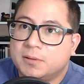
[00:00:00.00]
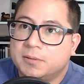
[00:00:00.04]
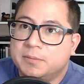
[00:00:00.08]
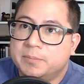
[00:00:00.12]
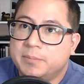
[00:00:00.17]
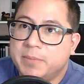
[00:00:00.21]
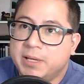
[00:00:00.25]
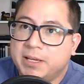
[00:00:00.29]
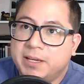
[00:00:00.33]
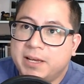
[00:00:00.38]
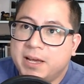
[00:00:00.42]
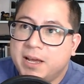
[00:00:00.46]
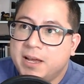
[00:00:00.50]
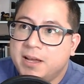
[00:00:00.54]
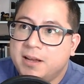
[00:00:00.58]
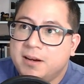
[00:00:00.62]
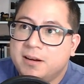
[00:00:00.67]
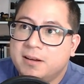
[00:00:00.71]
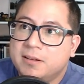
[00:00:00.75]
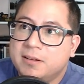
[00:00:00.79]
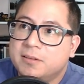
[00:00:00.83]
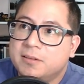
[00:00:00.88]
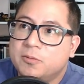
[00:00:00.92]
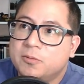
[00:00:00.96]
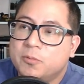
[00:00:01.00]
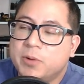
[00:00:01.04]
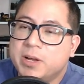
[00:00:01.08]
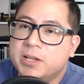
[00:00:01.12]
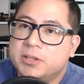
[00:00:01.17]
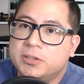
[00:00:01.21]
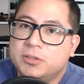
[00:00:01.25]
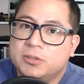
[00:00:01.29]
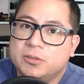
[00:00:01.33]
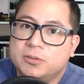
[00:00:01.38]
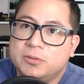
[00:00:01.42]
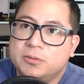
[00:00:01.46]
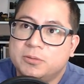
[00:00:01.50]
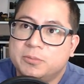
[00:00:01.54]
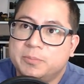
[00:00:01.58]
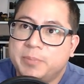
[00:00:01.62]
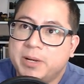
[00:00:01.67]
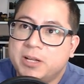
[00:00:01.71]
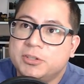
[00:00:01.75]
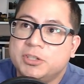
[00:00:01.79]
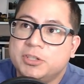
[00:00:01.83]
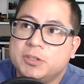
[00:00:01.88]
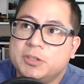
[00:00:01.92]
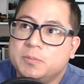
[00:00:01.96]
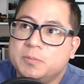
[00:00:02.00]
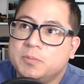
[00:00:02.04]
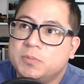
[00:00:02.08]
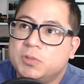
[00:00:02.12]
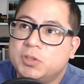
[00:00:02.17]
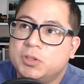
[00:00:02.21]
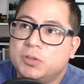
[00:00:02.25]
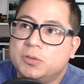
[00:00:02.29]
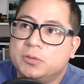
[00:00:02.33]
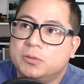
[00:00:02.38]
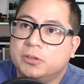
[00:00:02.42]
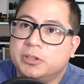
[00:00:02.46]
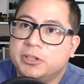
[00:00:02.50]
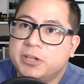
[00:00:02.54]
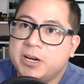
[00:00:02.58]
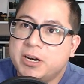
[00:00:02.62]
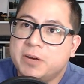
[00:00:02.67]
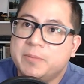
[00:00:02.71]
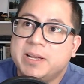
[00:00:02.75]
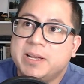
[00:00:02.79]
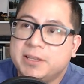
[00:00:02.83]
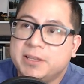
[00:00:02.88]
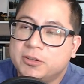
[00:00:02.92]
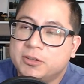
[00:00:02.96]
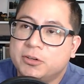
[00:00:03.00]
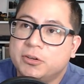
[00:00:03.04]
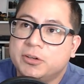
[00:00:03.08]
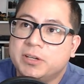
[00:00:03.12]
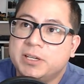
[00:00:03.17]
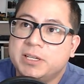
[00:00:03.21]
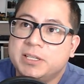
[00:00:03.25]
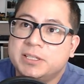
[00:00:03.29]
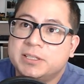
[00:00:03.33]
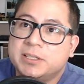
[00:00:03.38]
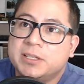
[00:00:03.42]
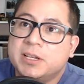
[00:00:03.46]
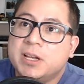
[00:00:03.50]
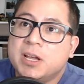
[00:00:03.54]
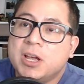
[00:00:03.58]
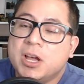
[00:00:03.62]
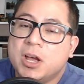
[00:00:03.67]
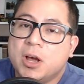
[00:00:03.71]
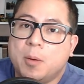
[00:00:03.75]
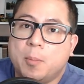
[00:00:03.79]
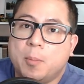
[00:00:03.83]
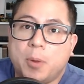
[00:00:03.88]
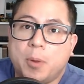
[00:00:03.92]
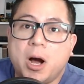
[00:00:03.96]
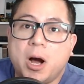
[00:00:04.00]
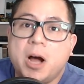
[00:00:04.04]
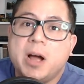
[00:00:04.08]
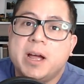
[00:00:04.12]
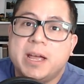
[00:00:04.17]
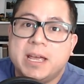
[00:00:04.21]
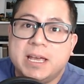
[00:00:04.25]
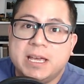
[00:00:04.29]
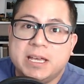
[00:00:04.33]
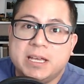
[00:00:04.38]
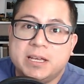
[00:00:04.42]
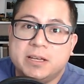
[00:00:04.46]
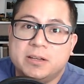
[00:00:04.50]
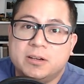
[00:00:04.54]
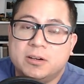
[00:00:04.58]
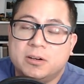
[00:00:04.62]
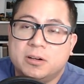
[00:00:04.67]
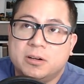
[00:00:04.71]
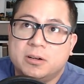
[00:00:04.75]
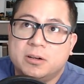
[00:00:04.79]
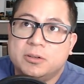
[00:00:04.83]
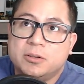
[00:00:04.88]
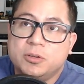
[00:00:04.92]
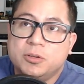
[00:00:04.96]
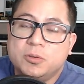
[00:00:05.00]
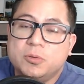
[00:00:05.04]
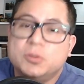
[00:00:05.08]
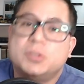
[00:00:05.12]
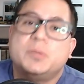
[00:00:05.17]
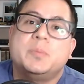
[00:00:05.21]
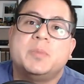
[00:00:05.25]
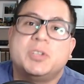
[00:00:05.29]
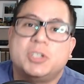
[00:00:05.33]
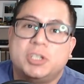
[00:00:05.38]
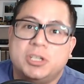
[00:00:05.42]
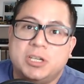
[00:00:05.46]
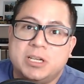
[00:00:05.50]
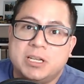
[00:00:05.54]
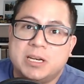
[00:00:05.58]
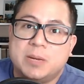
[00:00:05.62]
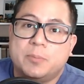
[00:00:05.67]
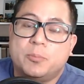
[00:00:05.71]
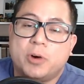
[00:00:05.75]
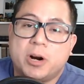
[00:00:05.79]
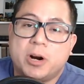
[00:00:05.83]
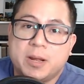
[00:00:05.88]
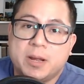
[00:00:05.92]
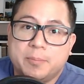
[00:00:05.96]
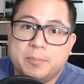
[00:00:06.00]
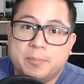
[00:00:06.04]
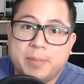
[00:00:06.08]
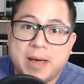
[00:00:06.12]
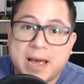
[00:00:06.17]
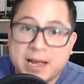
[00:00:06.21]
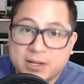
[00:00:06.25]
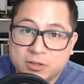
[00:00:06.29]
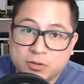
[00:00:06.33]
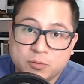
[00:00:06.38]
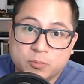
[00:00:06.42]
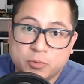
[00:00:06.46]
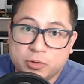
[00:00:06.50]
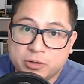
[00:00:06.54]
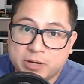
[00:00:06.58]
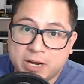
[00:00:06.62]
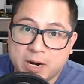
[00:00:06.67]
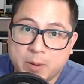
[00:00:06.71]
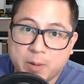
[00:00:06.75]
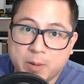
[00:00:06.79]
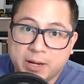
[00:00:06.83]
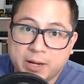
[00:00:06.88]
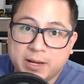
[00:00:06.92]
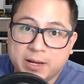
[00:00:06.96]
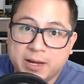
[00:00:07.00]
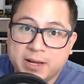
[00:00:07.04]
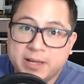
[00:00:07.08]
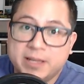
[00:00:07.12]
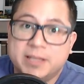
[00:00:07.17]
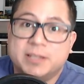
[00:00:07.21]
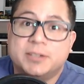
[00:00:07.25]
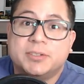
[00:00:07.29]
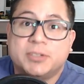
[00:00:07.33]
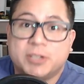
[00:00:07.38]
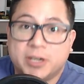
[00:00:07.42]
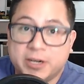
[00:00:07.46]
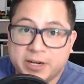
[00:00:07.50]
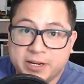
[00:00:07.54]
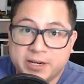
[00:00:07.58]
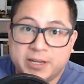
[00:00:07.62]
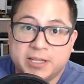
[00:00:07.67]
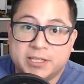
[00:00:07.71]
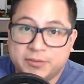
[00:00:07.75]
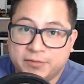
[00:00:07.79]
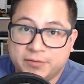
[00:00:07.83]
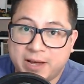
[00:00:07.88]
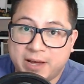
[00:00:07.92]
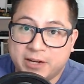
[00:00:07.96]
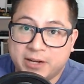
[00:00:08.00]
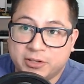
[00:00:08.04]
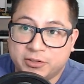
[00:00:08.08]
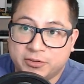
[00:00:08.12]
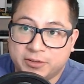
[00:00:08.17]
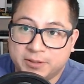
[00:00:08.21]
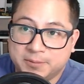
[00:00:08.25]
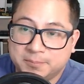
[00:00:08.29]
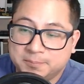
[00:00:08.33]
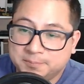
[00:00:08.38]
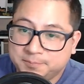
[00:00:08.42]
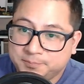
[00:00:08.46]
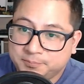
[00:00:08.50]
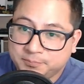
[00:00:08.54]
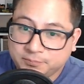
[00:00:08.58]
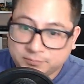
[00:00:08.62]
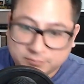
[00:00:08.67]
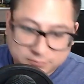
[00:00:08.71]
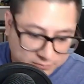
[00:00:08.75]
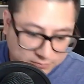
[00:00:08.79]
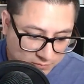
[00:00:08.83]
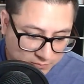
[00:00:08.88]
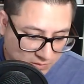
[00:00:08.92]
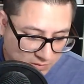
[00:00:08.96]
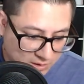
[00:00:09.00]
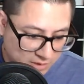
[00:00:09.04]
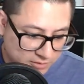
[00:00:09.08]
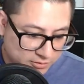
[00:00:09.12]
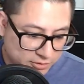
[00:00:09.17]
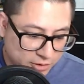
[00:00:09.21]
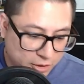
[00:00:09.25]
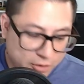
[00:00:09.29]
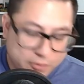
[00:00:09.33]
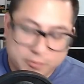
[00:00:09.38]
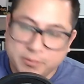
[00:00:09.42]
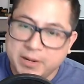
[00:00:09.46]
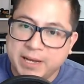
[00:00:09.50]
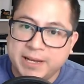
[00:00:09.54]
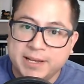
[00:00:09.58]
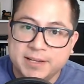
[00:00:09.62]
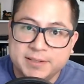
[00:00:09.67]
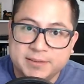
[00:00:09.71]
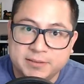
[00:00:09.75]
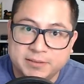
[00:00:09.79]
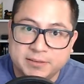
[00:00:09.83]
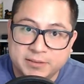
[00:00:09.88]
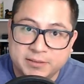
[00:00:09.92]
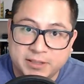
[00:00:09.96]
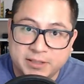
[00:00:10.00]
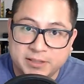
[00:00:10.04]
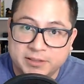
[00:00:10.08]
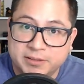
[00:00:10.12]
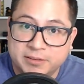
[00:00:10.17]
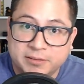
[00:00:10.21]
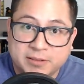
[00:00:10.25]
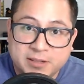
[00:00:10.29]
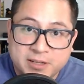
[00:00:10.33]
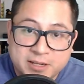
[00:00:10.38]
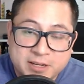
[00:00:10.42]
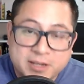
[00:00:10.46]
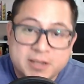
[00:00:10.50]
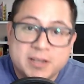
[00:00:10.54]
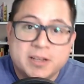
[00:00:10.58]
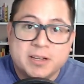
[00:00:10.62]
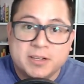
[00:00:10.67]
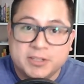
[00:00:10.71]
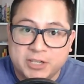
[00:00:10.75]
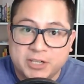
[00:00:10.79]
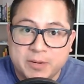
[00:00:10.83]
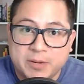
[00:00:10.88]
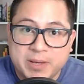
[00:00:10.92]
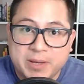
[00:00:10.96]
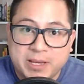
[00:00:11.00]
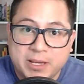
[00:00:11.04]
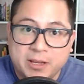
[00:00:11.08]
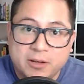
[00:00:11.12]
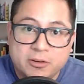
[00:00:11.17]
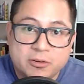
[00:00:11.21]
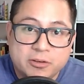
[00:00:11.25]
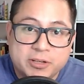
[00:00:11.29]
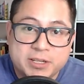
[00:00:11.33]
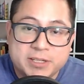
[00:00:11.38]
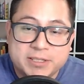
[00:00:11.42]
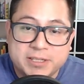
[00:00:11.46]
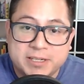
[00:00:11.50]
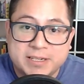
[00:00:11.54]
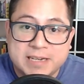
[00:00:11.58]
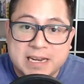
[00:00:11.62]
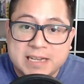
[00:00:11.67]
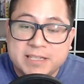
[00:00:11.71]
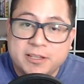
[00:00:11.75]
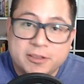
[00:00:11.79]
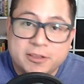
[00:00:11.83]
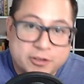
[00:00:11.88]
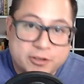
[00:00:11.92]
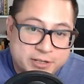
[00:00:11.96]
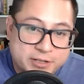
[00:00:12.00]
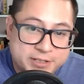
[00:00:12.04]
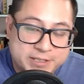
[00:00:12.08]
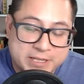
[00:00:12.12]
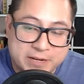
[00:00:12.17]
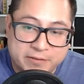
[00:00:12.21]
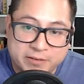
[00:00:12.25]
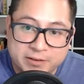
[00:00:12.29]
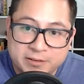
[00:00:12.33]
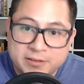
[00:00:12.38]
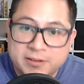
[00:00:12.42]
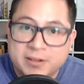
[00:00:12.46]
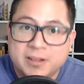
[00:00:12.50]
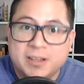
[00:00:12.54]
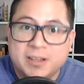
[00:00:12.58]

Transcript: Miguel went to Belgium to learn how to make the cookies, bought a used machine and brought it back to Bucaramanga and started his factory. So I guess they started making cookies in 1937.